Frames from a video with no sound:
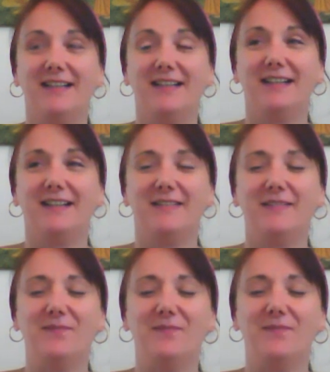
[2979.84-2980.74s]

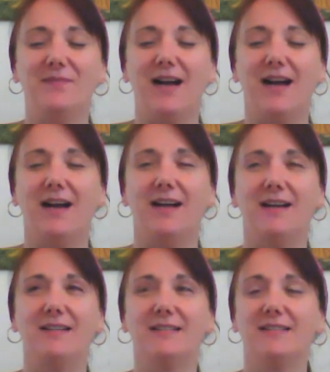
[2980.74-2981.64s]

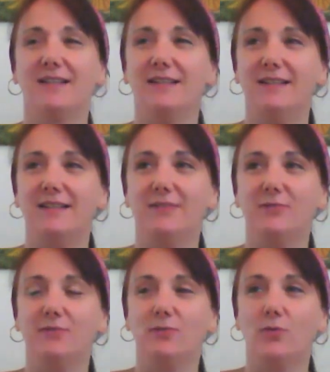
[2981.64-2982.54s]
I
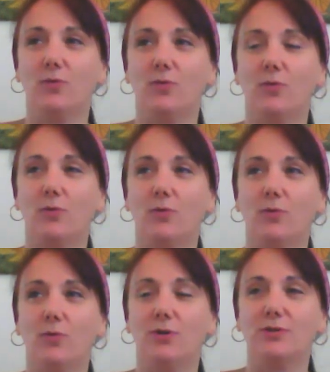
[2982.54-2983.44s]
suddenly
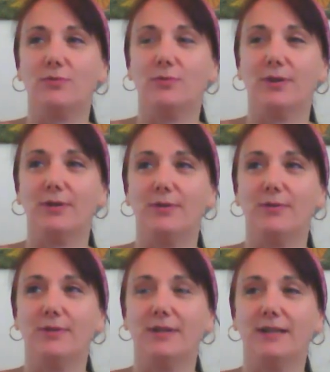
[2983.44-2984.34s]
was
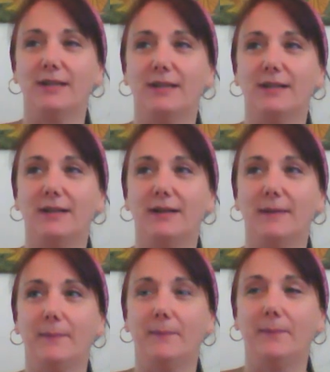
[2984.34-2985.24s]
wondering,
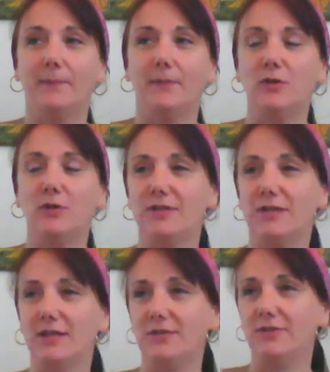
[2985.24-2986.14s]
because
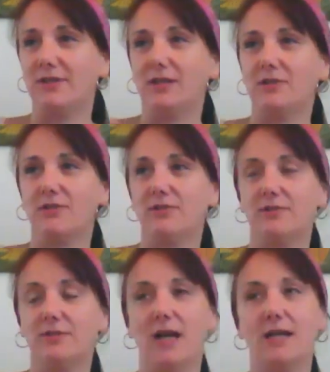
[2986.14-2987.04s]
then you say also,
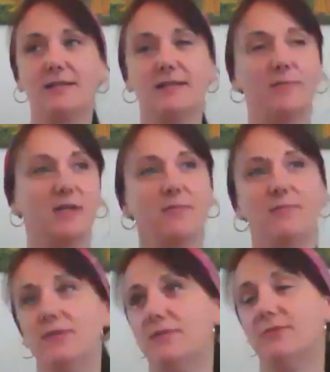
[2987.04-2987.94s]
yeah, and sometimes
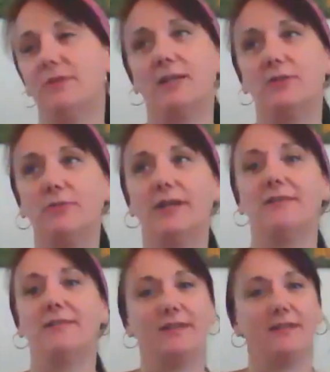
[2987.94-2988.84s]
you cannot do
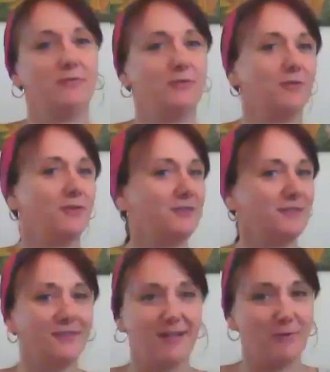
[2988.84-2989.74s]
anything if you're not
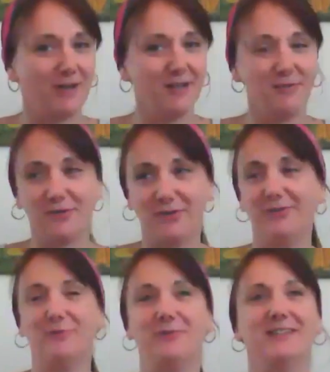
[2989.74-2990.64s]
aware, you're
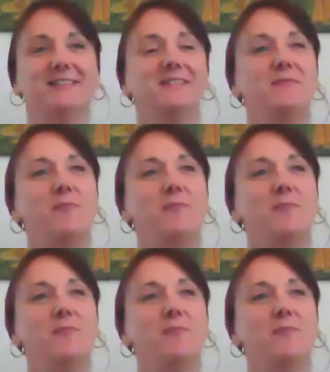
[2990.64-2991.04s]
not aware.